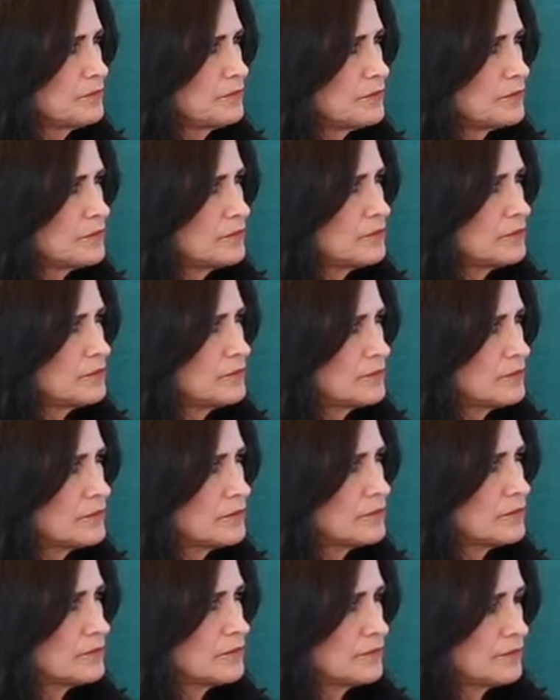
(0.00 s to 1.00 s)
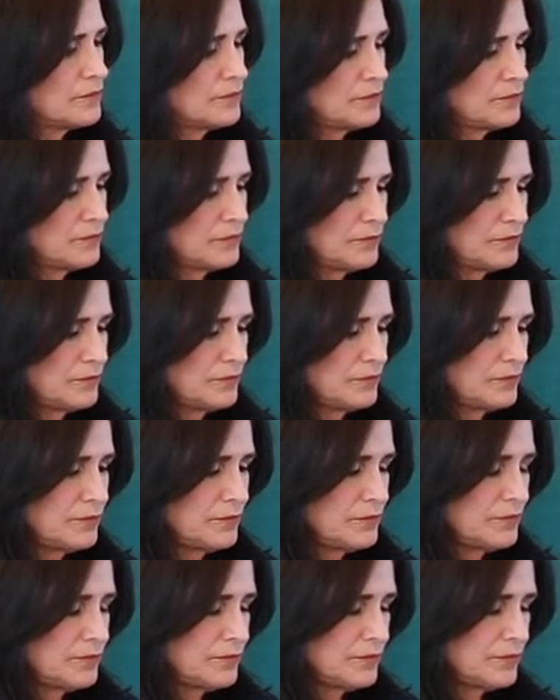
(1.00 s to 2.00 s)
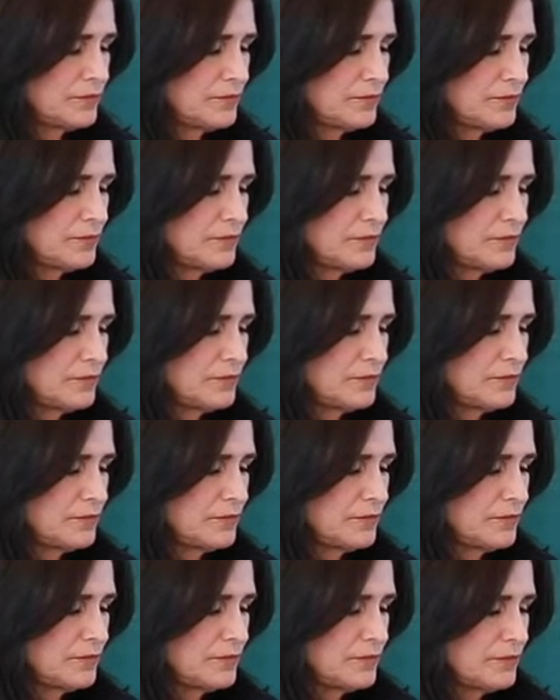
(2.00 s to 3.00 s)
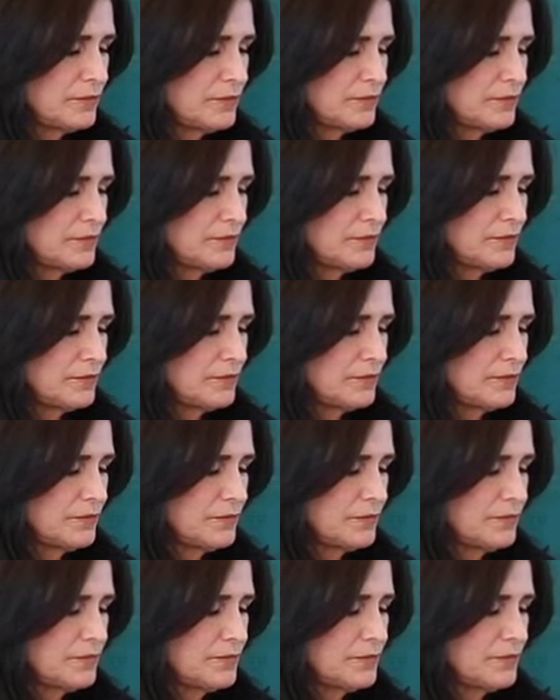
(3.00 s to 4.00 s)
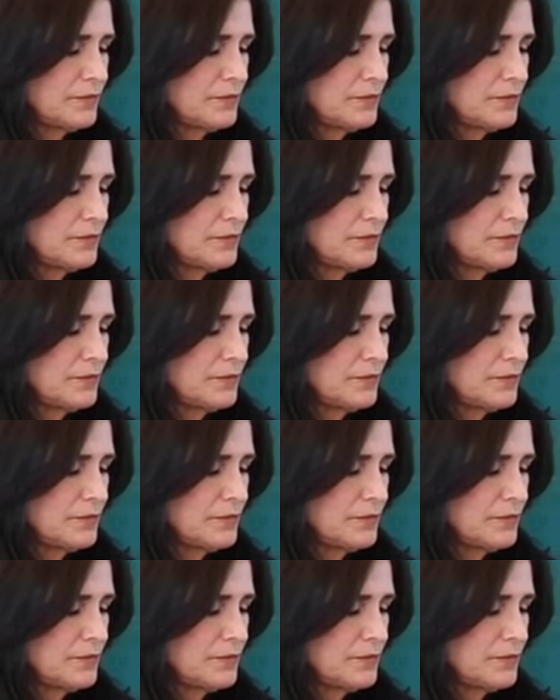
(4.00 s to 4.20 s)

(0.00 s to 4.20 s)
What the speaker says: The person shown says nothing.